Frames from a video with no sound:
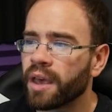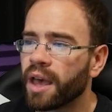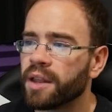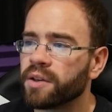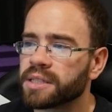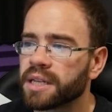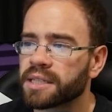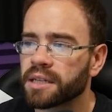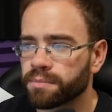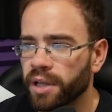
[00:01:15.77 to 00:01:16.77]
and you can see it
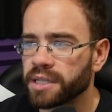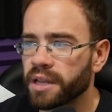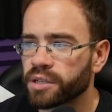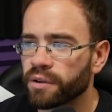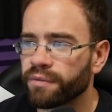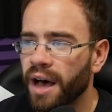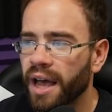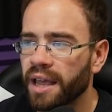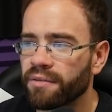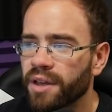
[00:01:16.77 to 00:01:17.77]
says PlayStation
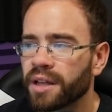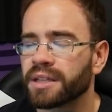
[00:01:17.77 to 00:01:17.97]
5